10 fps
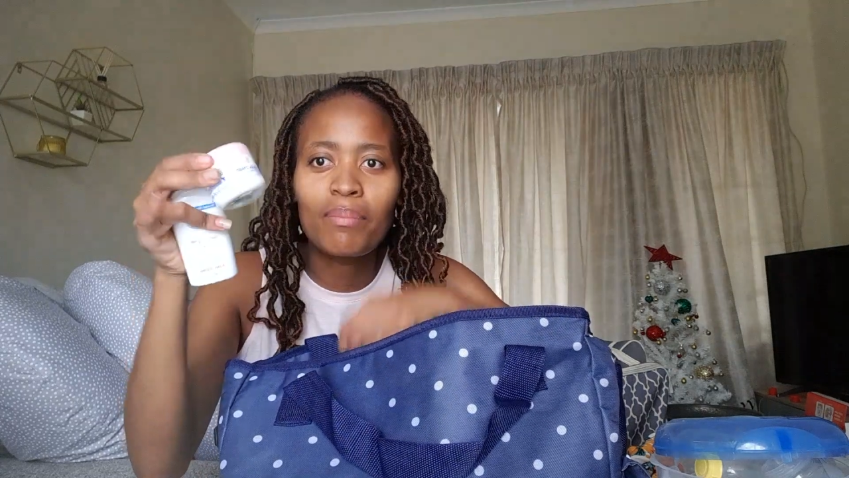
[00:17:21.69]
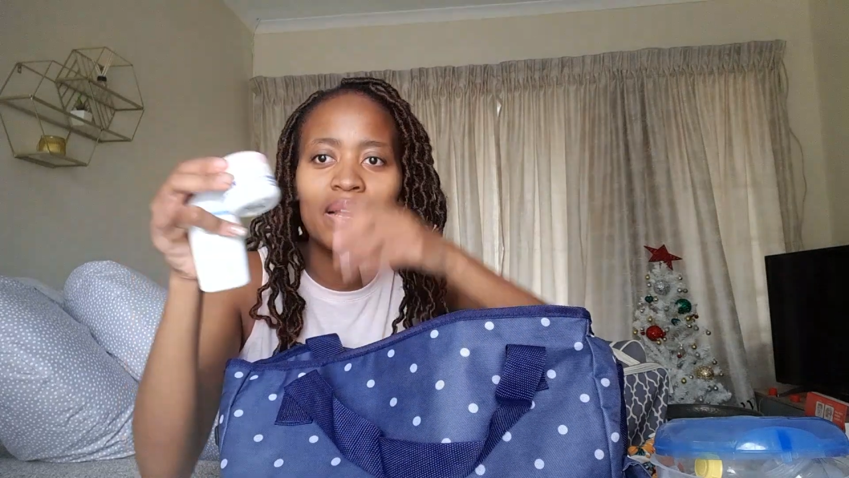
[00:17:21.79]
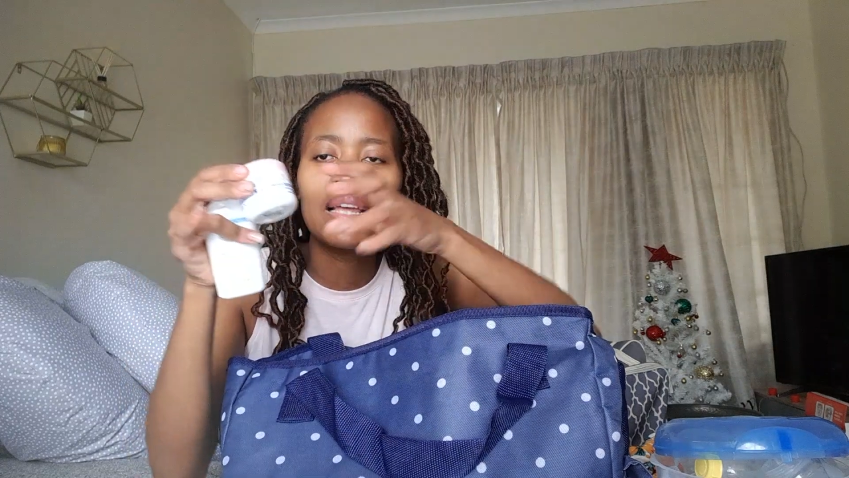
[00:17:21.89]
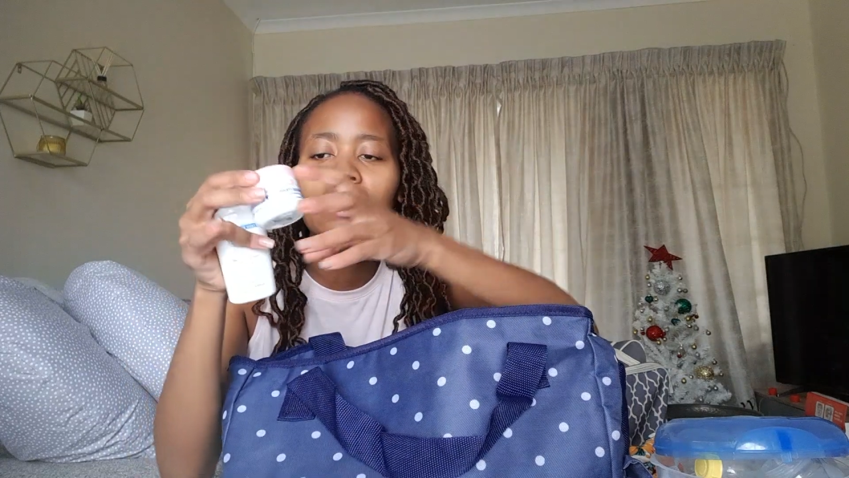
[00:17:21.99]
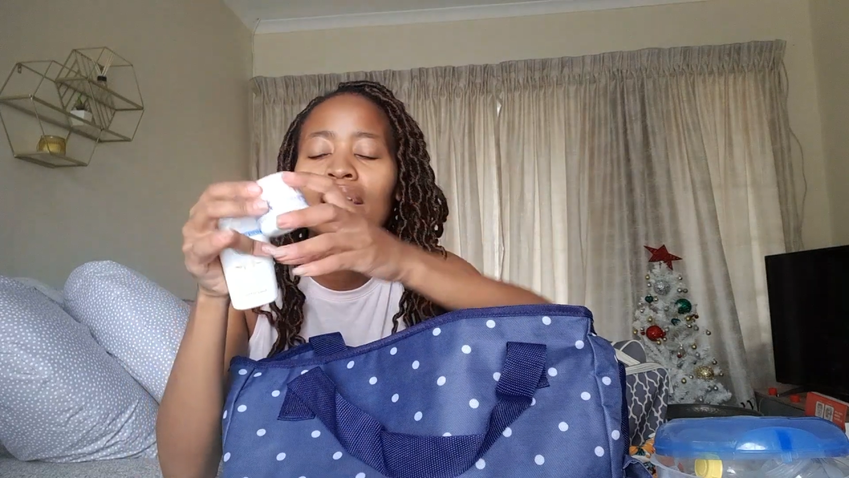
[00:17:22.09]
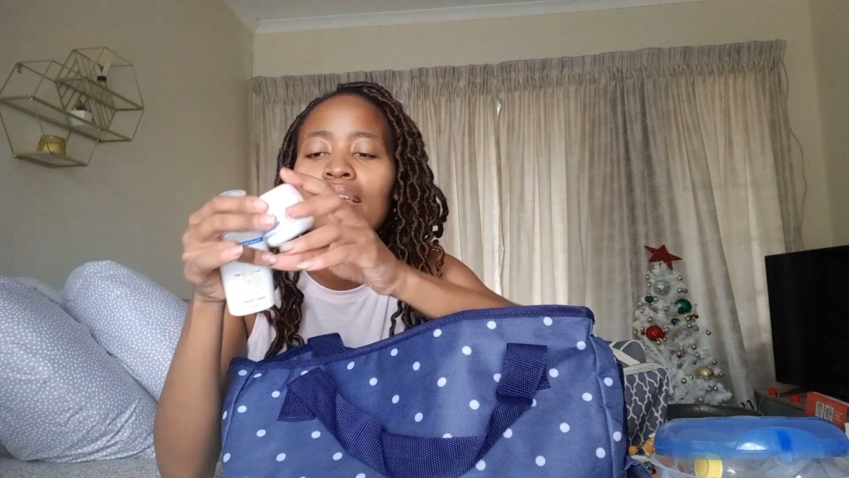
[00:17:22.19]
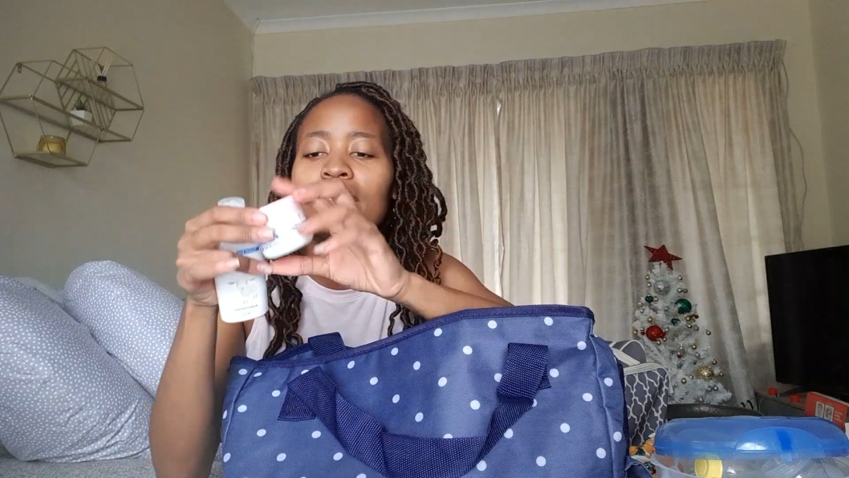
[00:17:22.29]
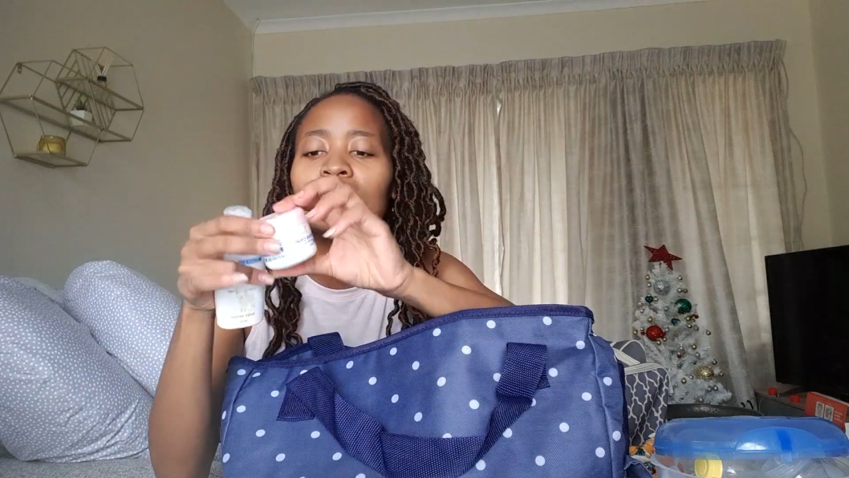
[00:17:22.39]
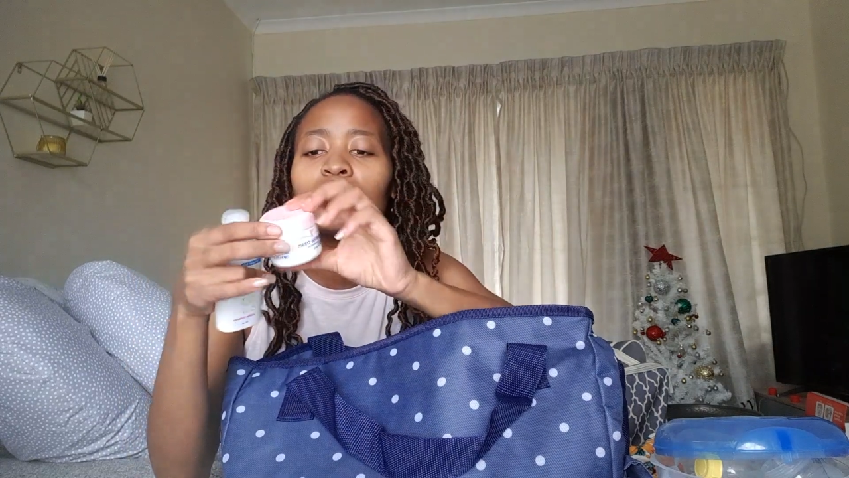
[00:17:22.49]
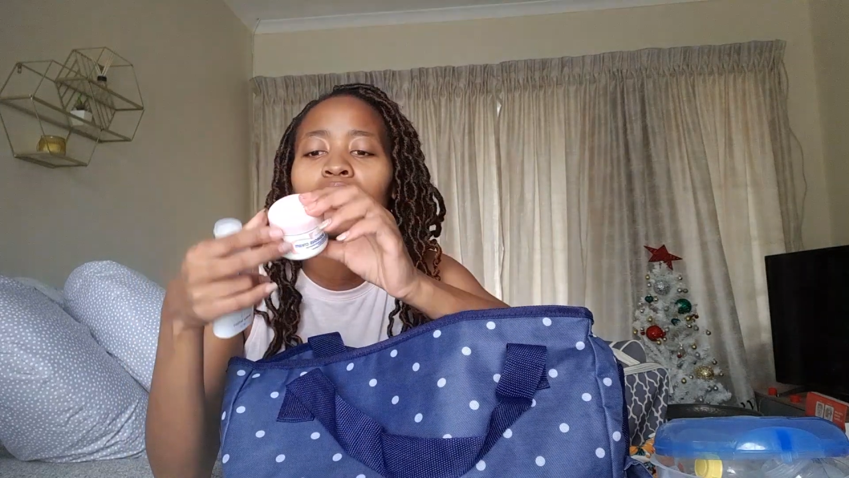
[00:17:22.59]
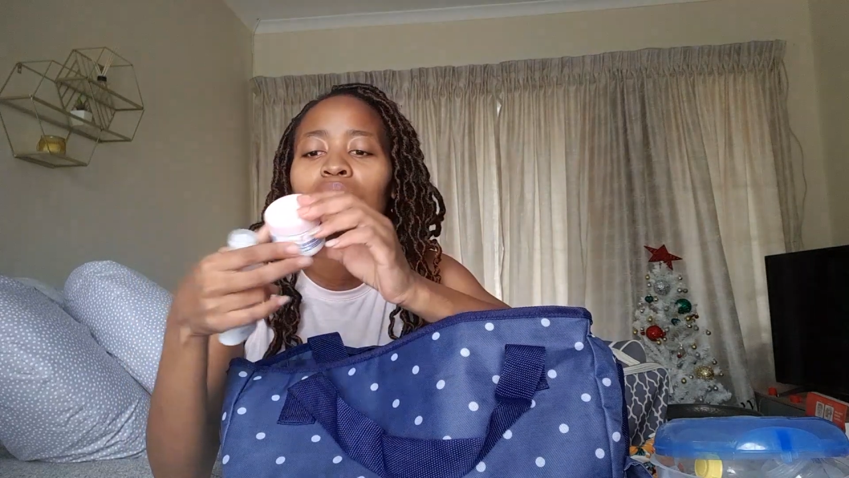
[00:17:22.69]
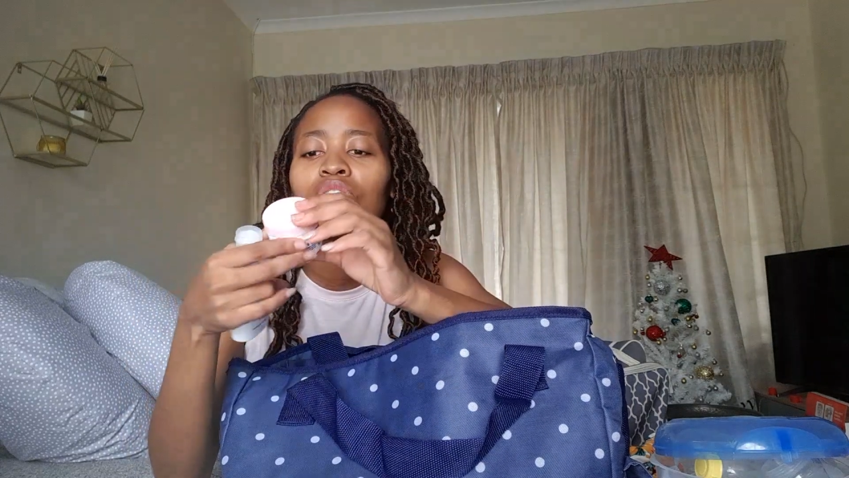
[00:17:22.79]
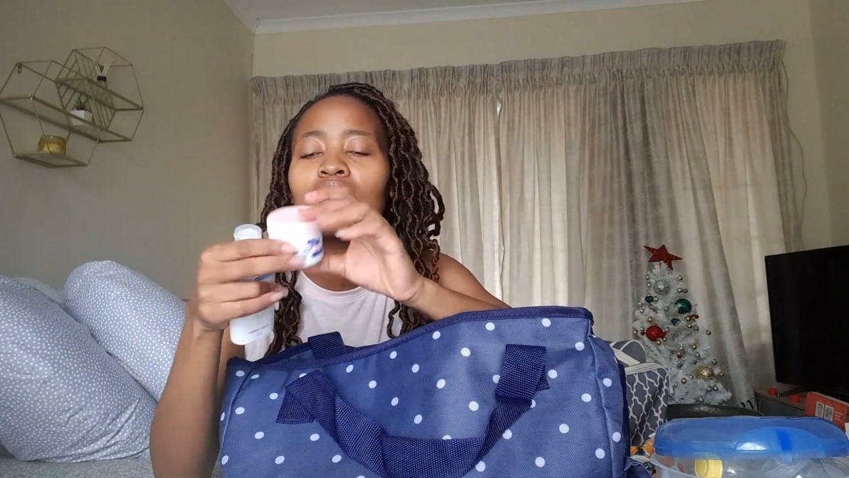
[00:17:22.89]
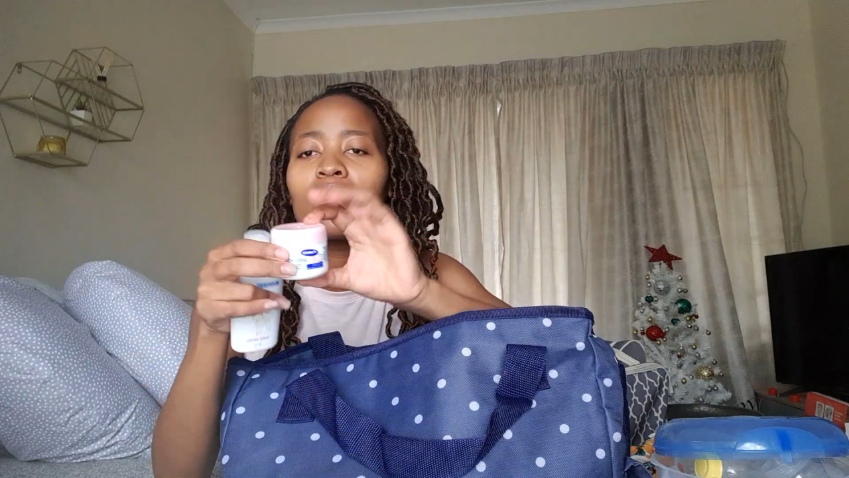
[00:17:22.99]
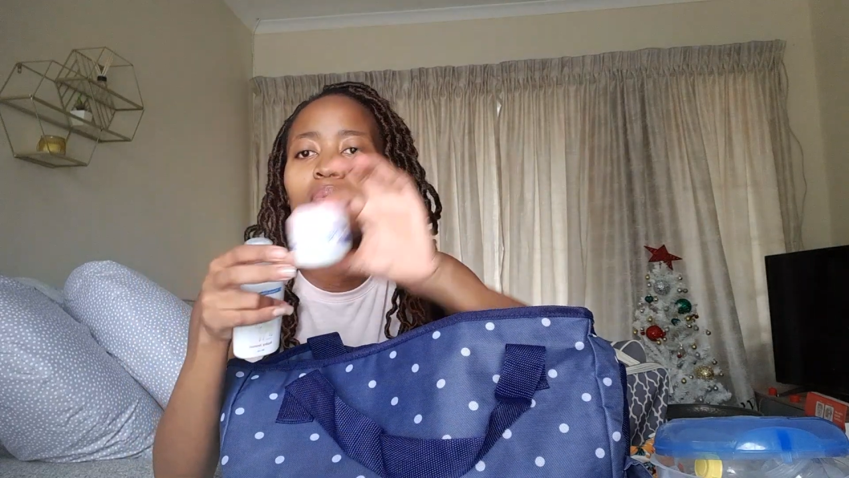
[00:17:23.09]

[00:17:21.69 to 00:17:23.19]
but like this is what I'm talking